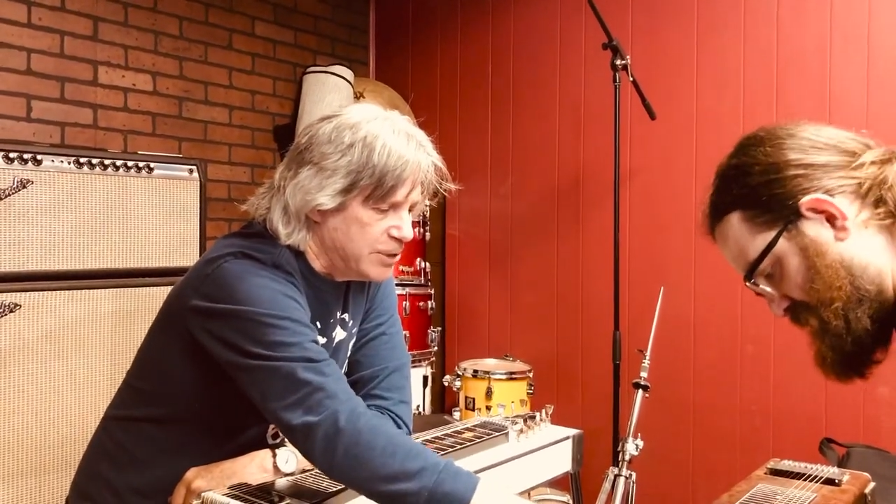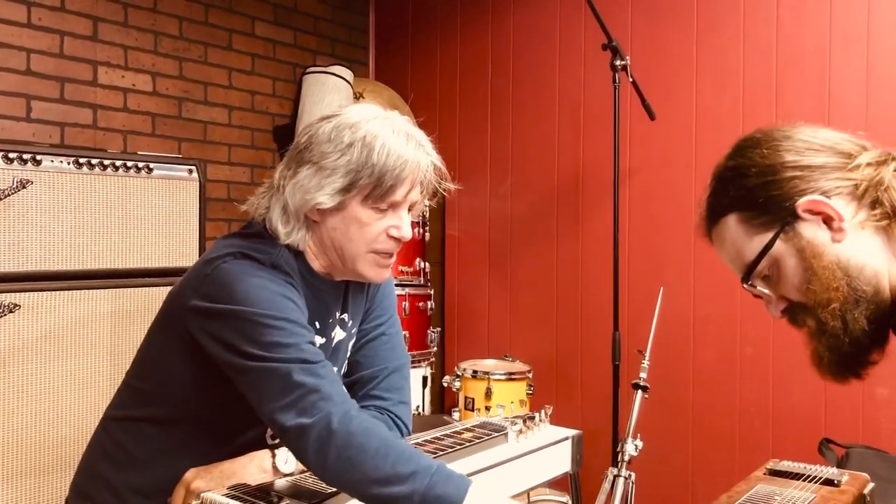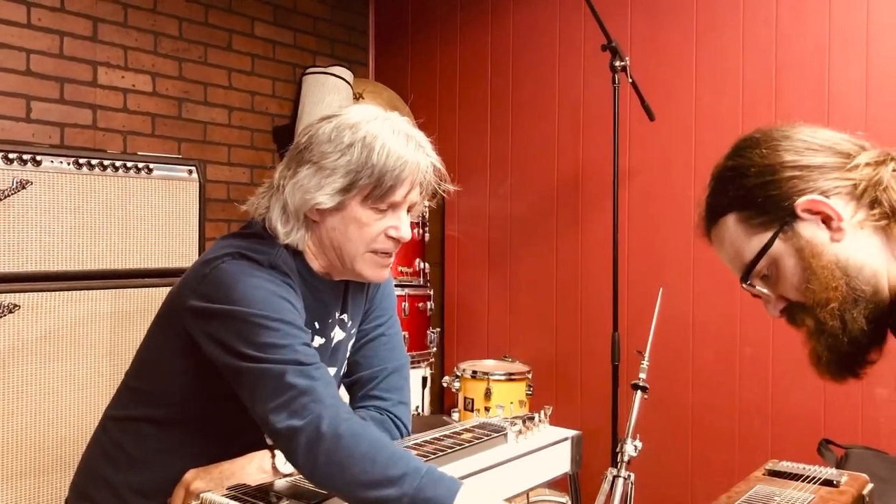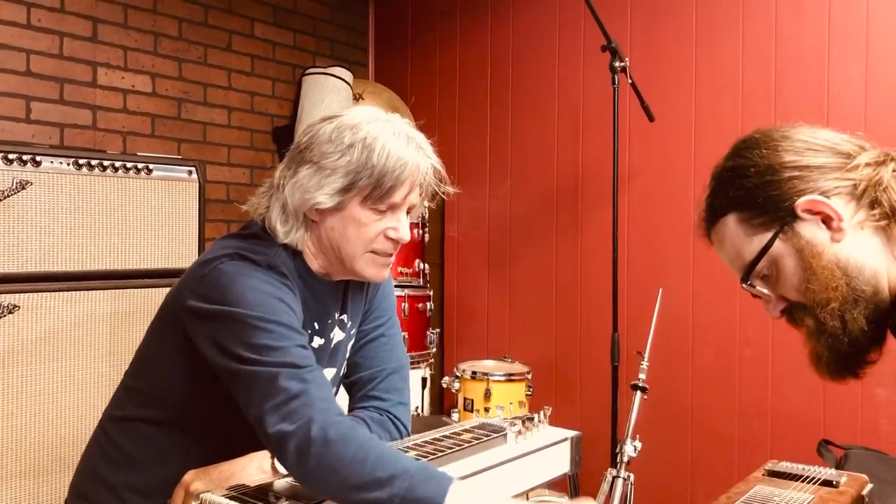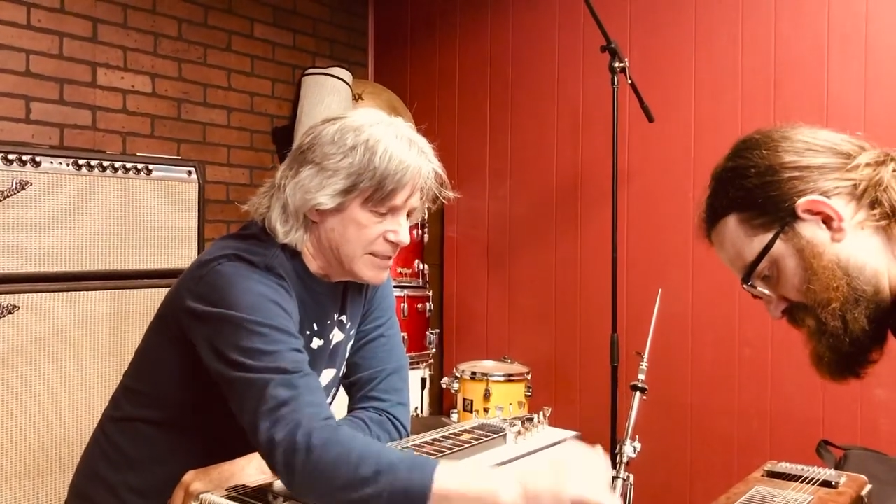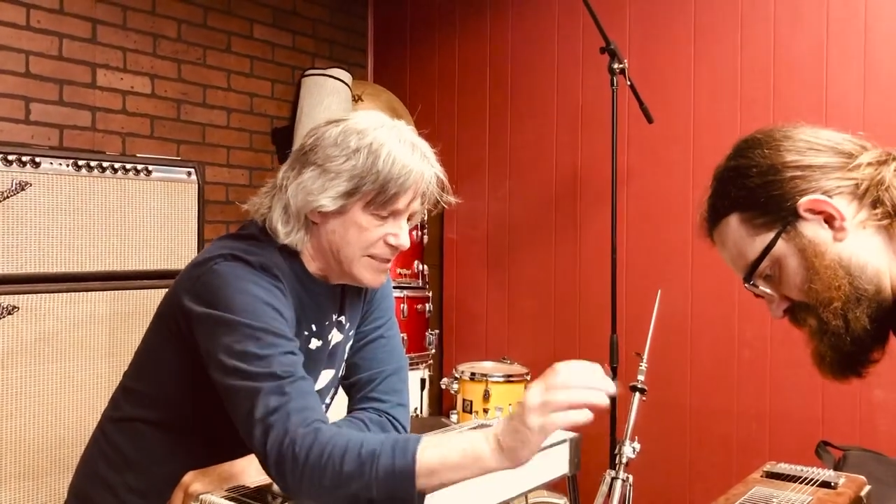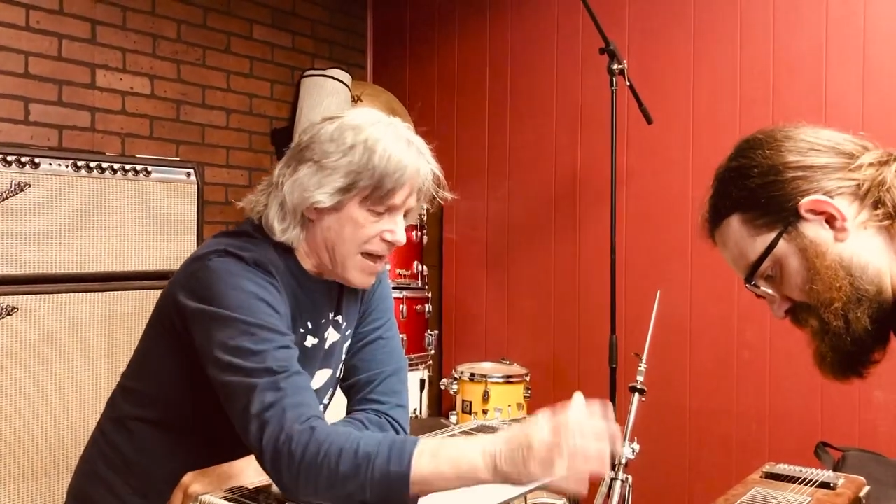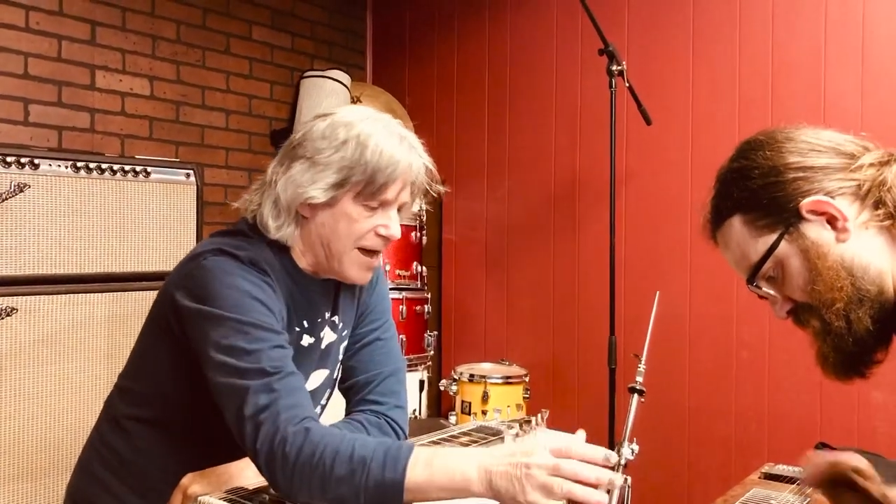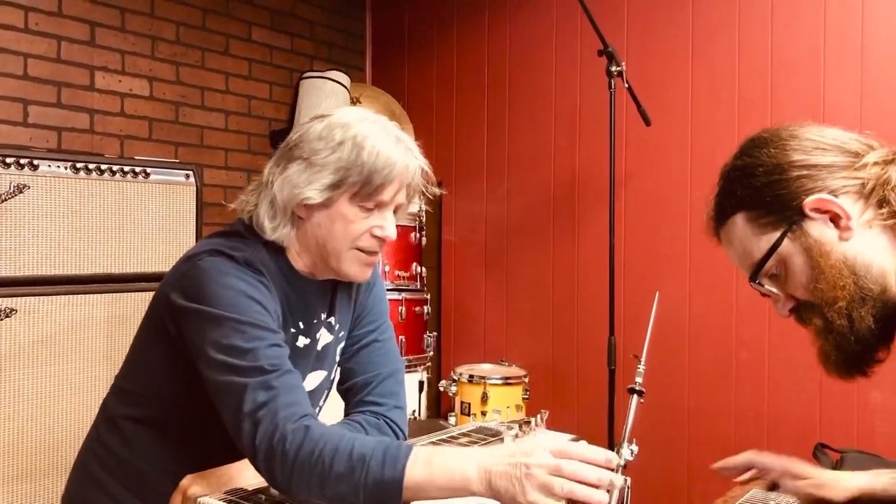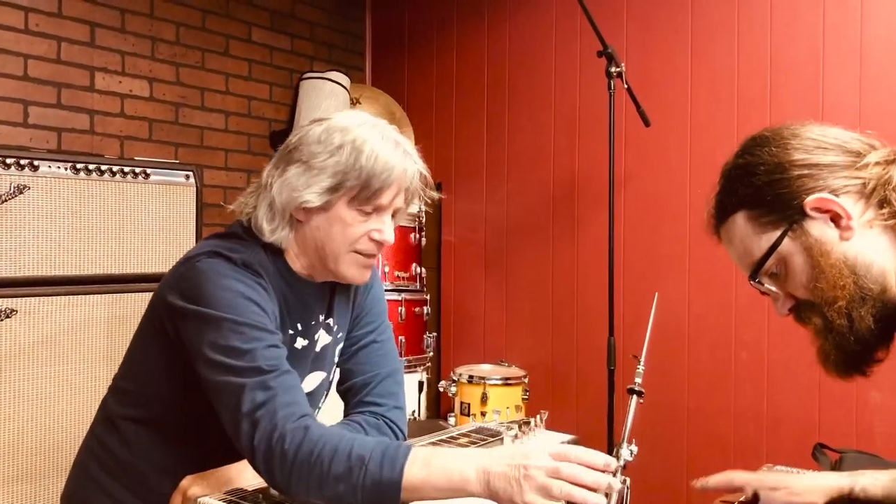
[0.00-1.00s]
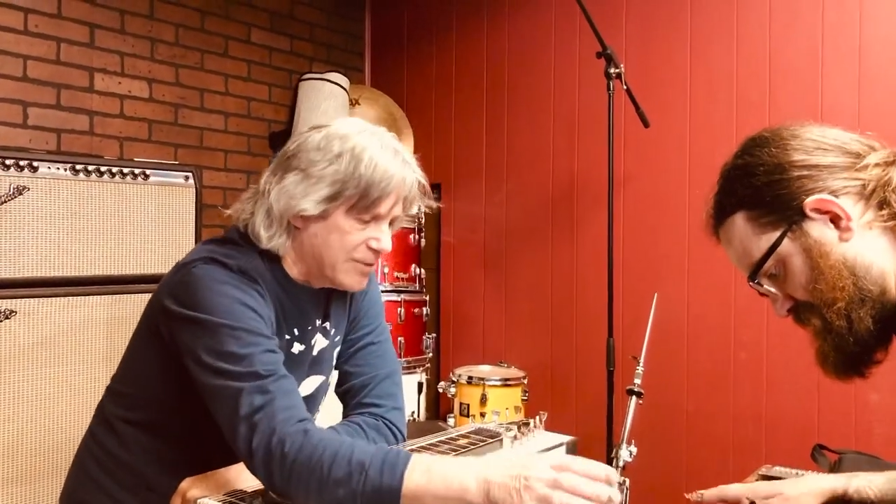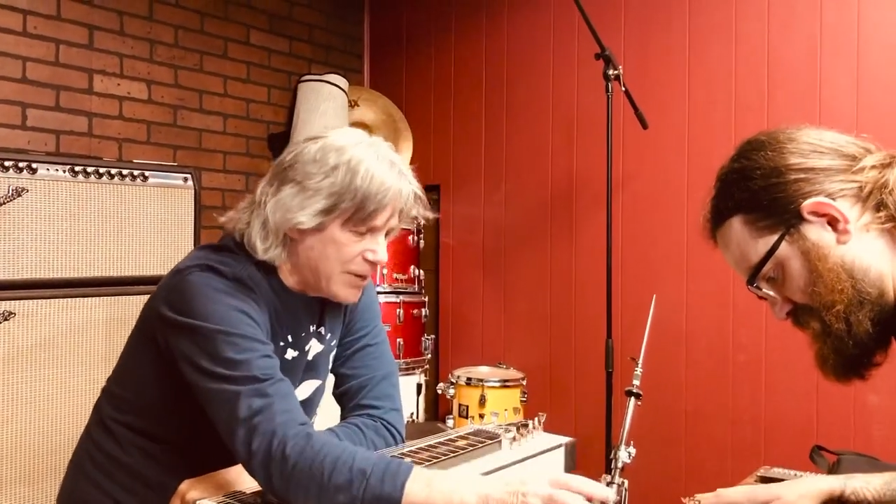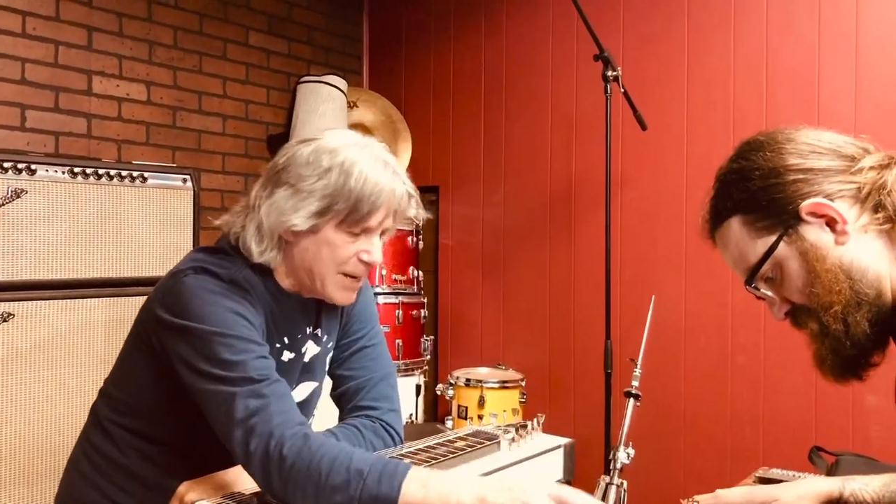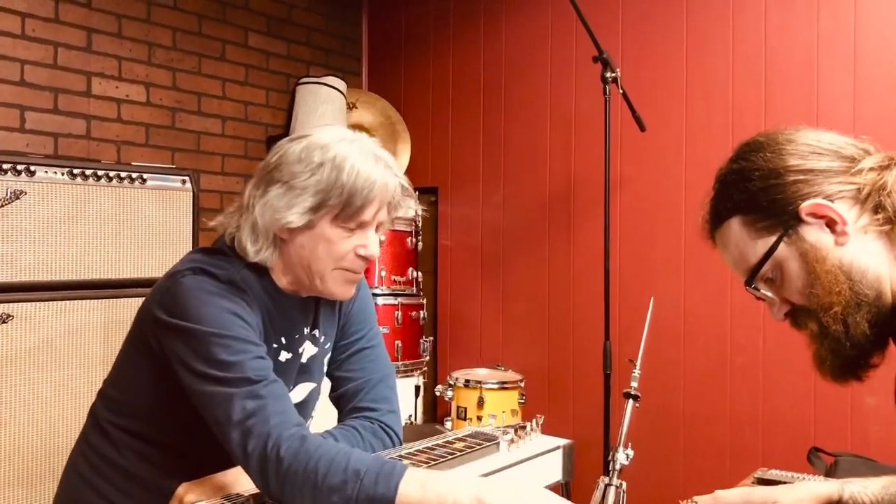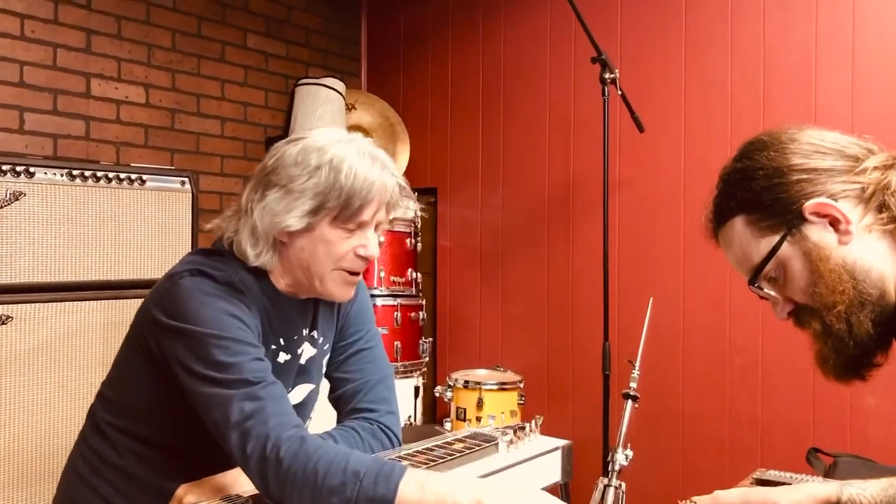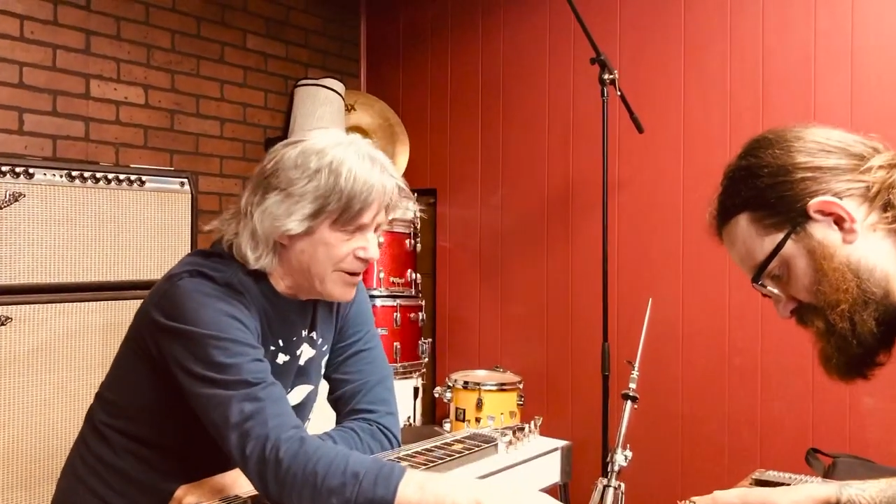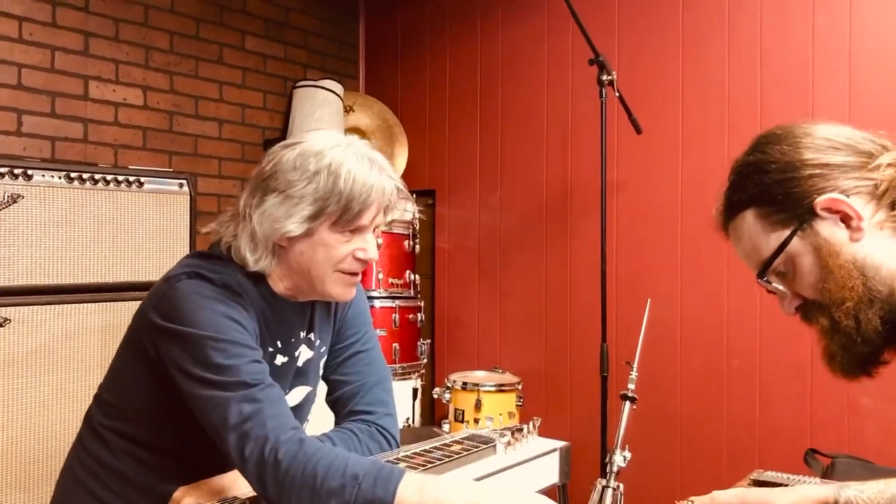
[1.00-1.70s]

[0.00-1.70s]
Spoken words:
G's. Now, the tricky part